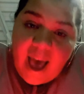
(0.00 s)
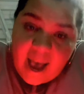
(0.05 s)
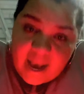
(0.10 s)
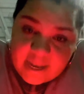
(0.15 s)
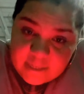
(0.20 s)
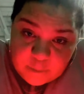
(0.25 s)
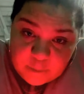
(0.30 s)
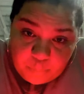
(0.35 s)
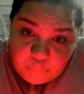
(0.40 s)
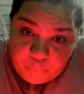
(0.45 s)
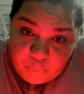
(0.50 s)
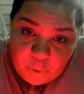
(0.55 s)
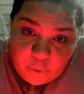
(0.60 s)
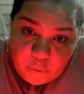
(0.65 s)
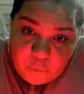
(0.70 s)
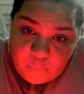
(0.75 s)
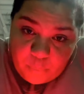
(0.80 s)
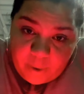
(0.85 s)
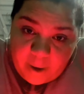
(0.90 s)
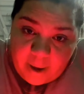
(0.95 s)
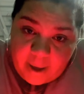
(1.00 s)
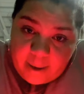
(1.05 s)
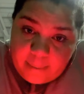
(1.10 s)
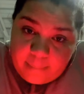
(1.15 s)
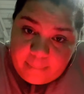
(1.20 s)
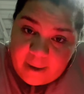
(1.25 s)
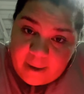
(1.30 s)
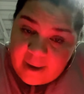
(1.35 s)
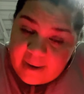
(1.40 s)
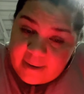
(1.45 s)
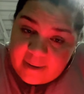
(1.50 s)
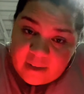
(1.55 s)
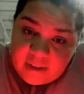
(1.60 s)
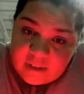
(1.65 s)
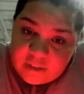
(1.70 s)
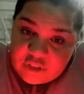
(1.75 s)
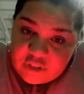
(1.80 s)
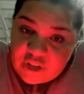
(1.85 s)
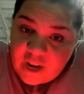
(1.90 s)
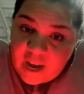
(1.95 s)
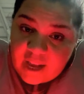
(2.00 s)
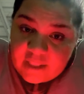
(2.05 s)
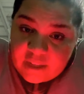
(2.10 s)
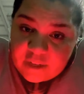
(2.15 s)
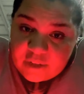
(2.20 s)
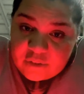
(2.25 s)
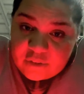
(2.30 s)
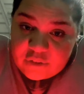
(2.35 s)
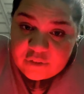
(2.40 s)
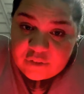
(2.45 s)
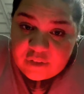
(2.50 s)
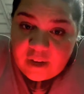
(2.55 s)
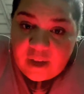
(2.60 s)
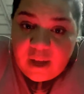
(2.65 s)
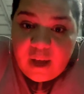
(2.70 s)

as a program and not a challenge.